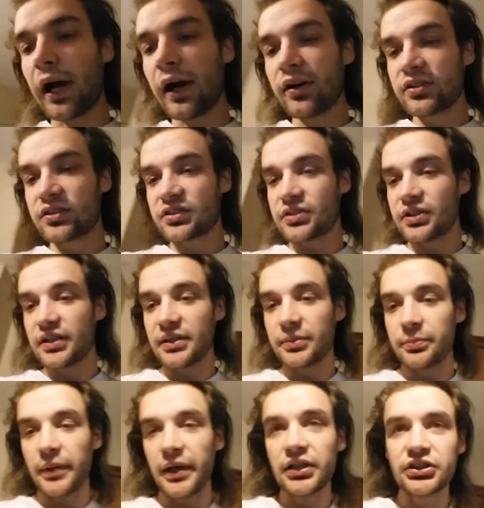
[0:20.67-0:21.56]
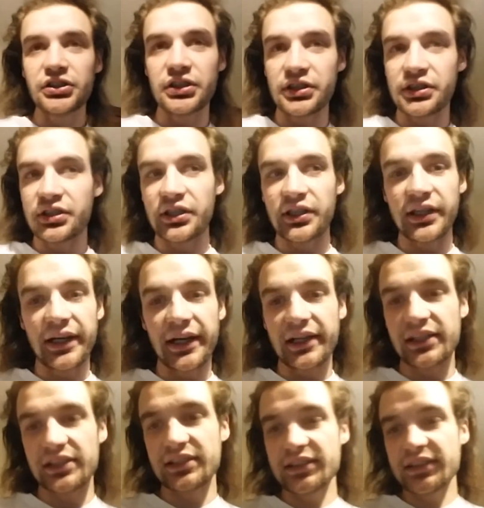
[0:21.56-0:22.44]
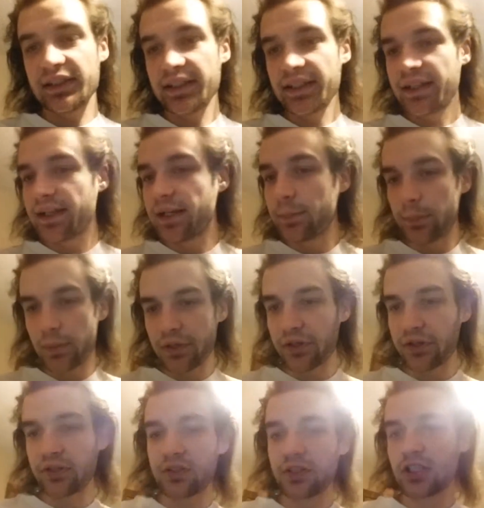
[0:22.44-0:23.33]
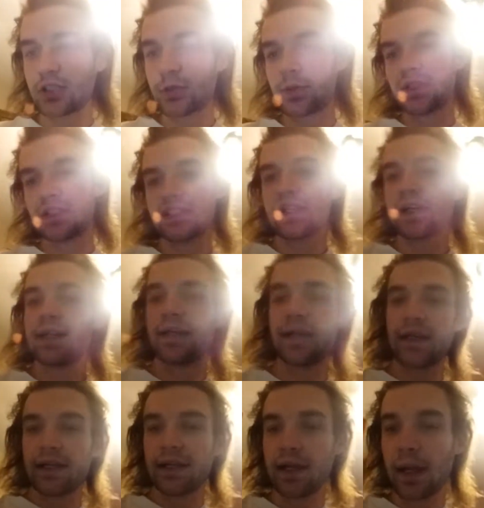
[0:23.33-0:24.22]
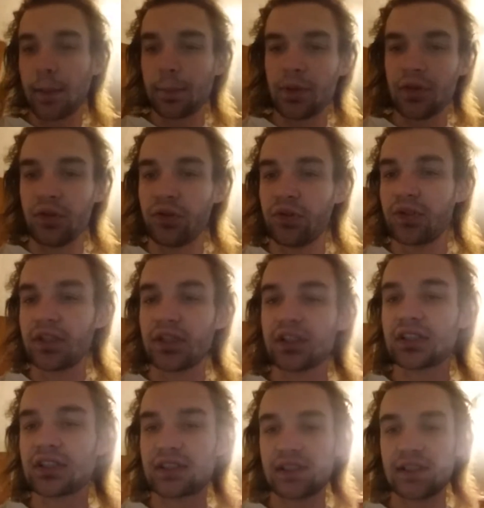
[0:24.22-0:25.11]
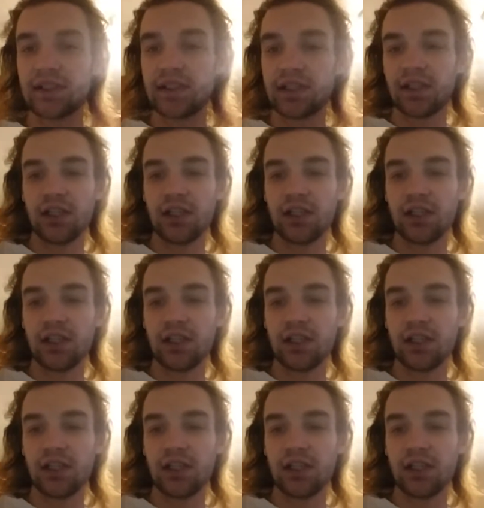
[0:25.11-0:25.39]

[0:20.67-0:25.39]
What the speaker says: was going to mention to you guys a Merry Christmas, Happy New Year's.